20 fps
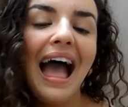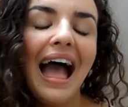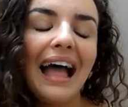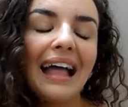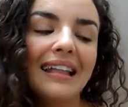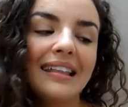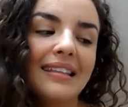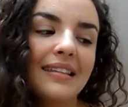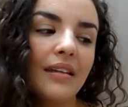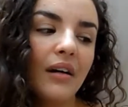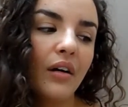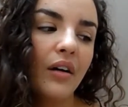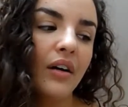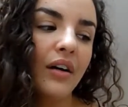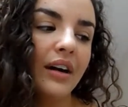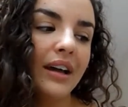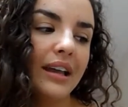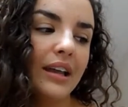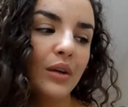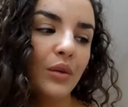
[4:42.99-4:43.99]
And
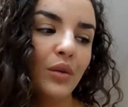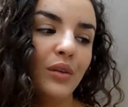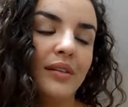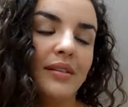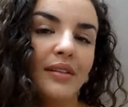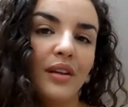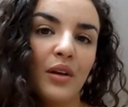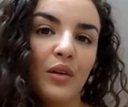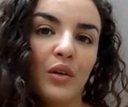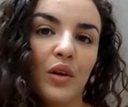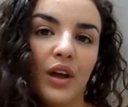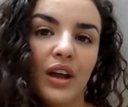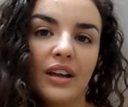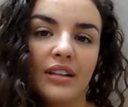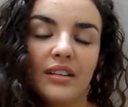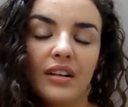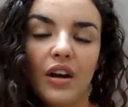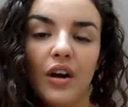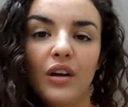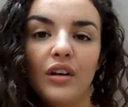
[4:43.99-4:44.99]
I also
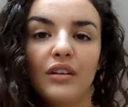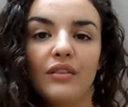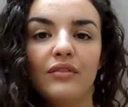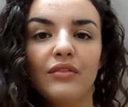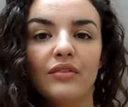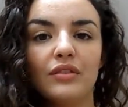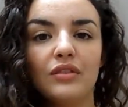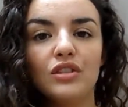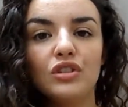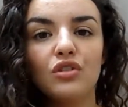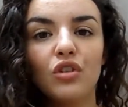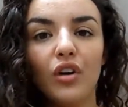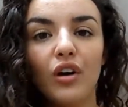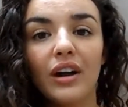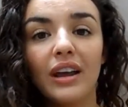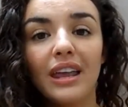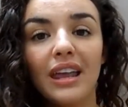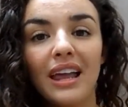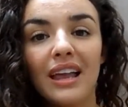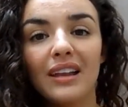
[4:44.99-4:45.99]
like to kind of
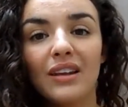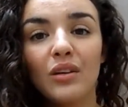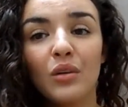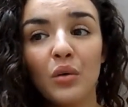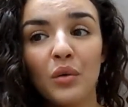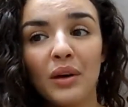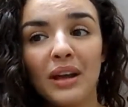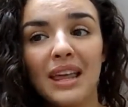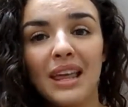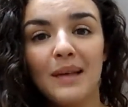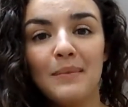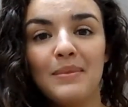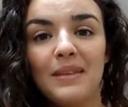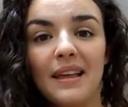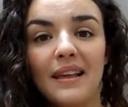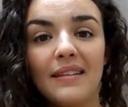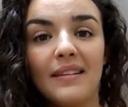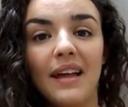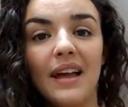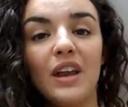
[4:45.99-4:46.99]
try and not keep
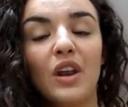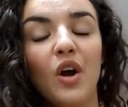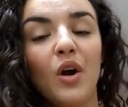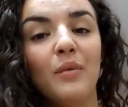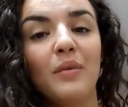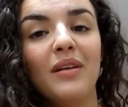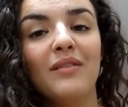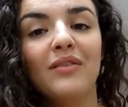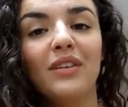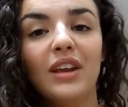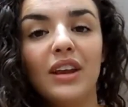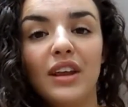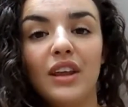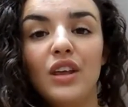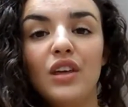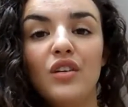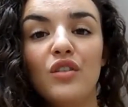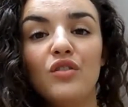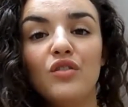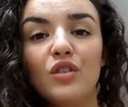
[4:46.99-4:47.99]
things that I know I'm never going to
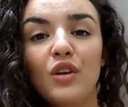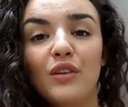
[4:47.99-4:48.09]
use.